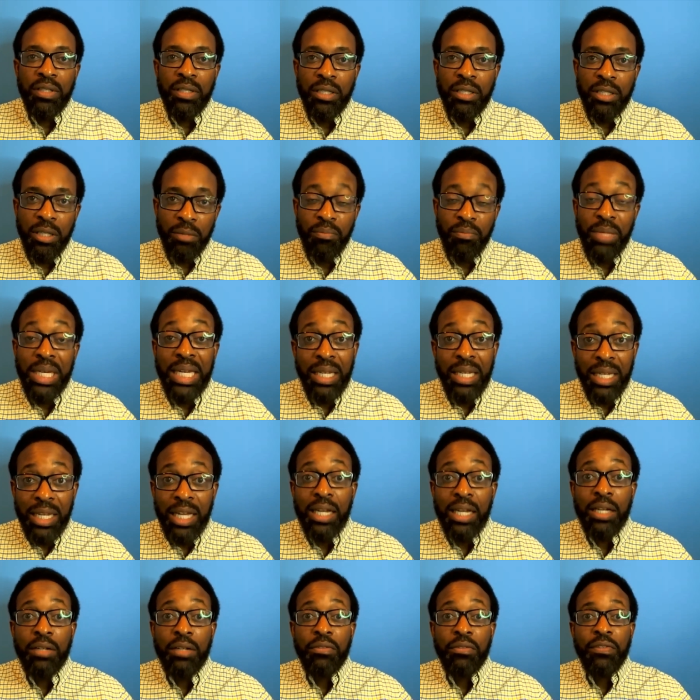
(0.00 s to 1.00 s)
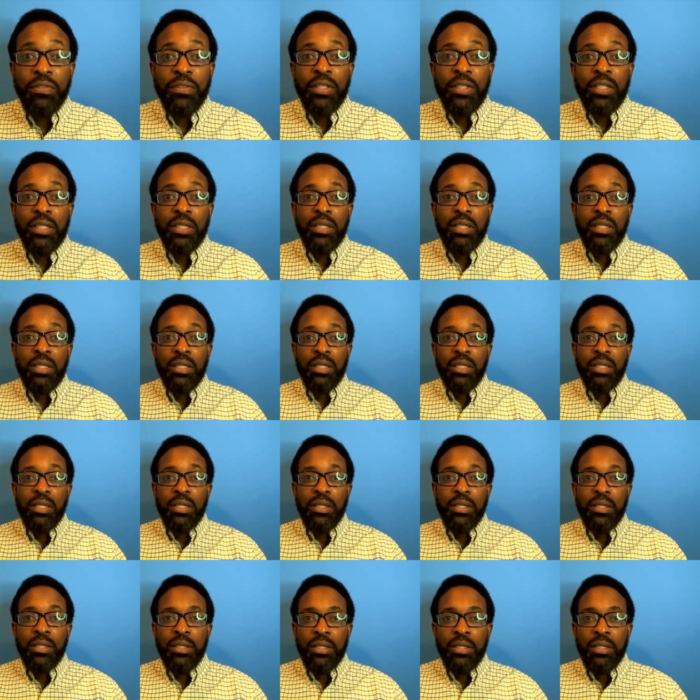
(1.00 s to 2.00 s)
to be loved,
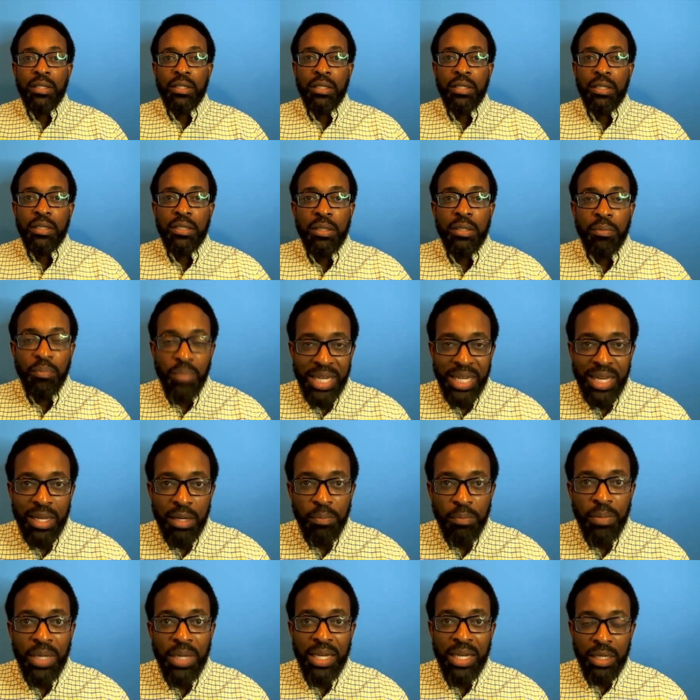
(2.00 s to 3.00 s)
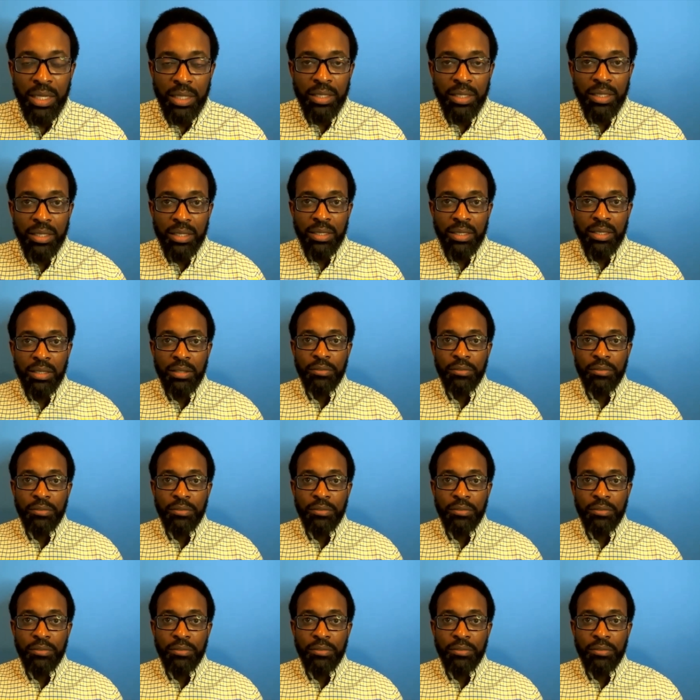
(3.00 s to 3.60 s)
to be at peace.